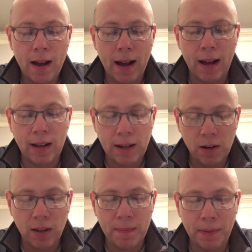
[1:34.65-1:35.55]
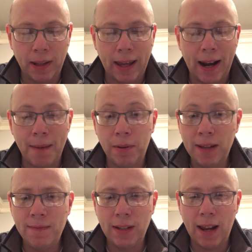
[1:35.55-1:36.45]
uh, yearly plan, I
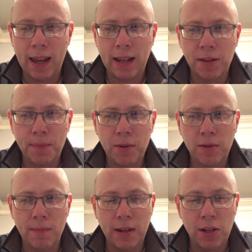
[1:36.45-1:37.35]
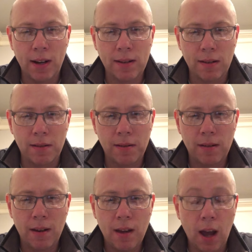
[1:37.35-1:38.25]
believe today is supposed to be Genesis,